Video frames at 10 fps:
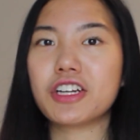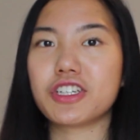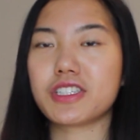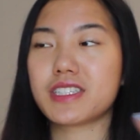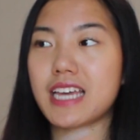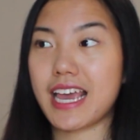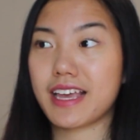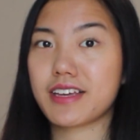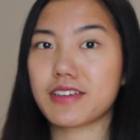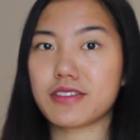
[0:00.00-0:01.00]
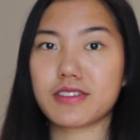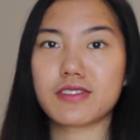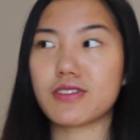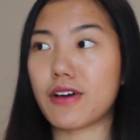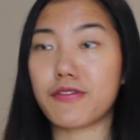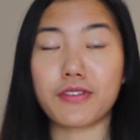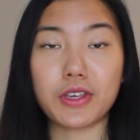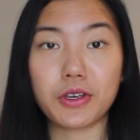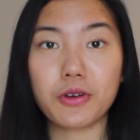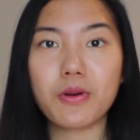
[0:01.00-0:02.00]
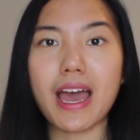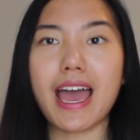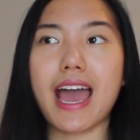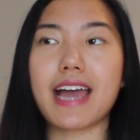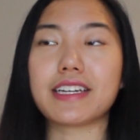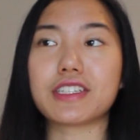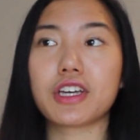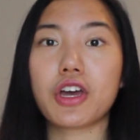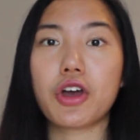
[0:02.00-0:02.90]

Just take a few and